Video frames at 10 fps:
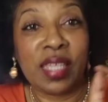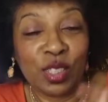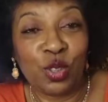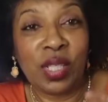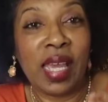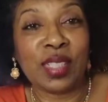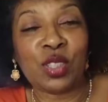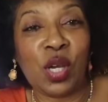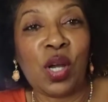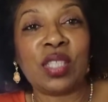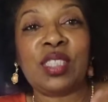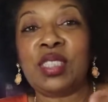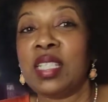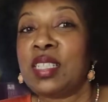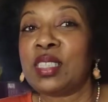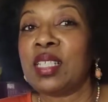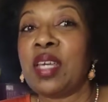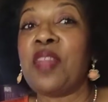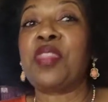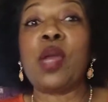Yesterday I saw 6,
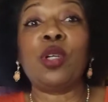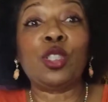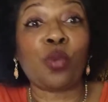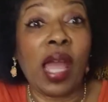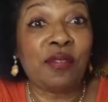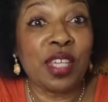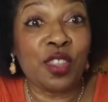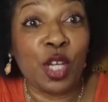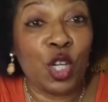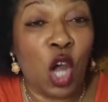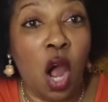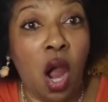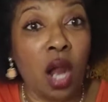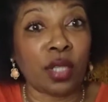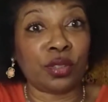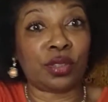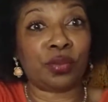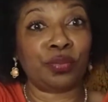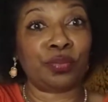and they were driving their cars.